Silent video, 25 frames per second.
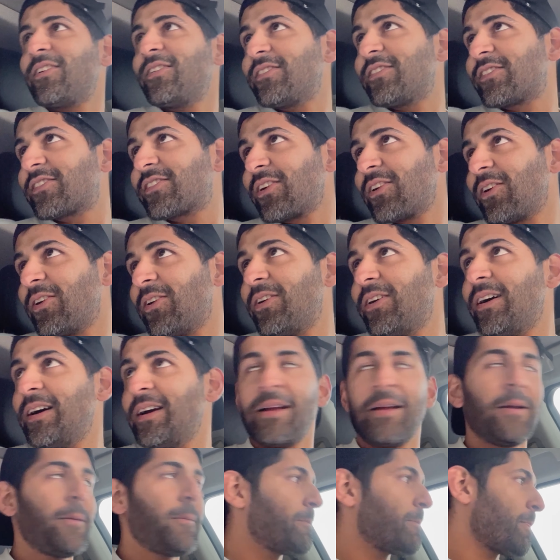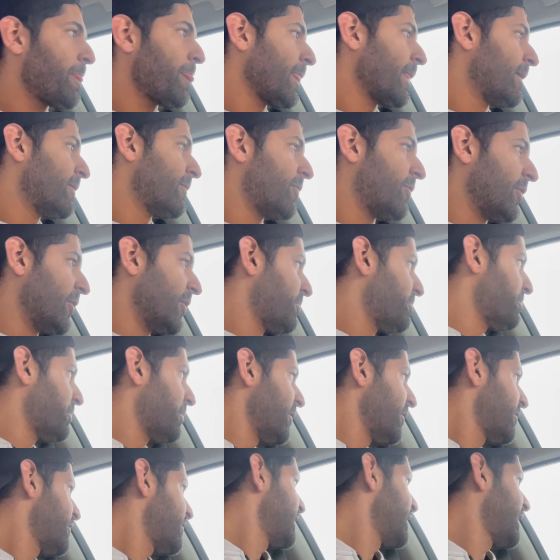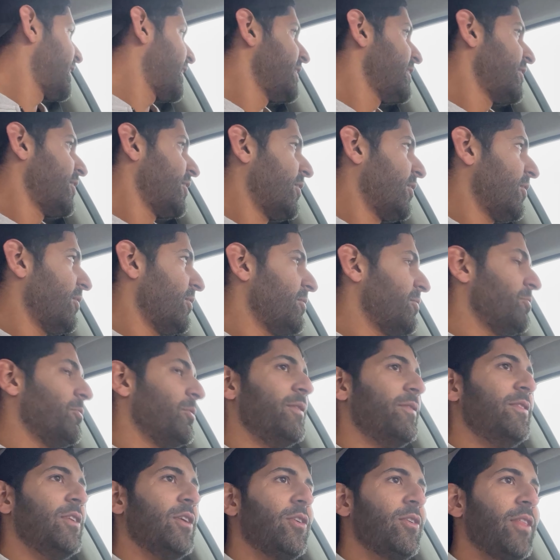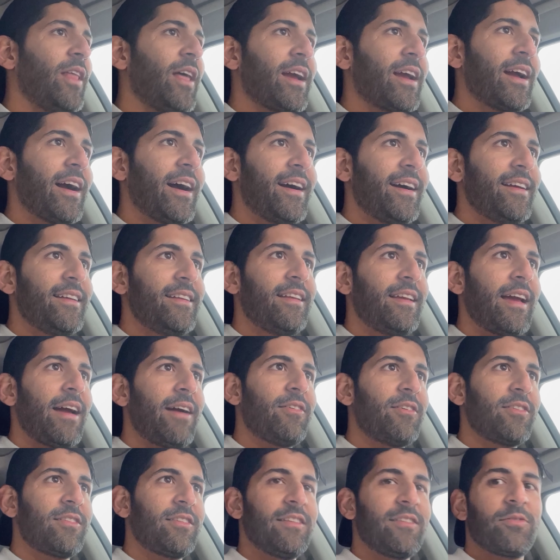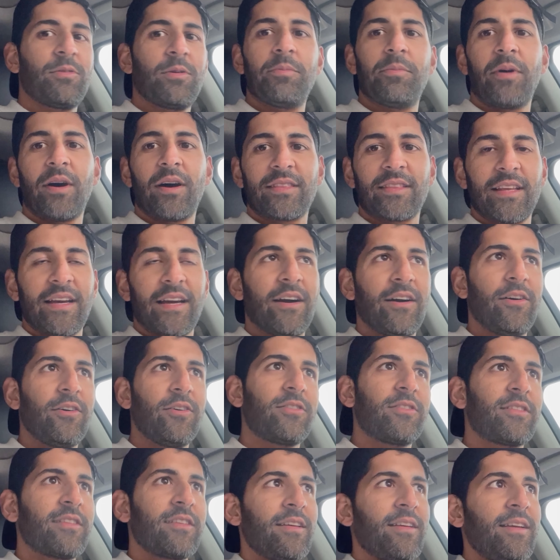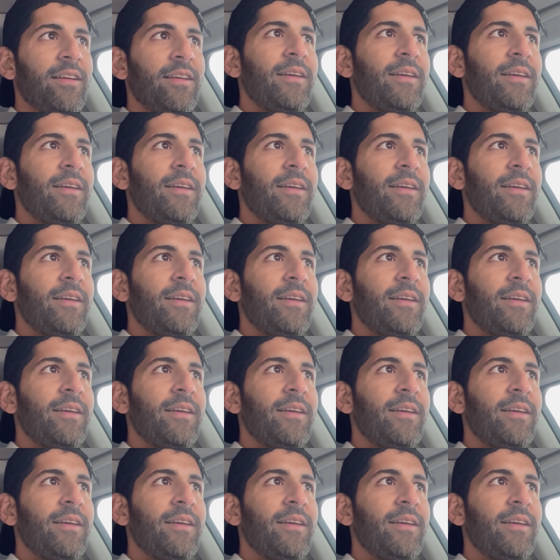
So first person I know, we've known that guy ever since we bought the house.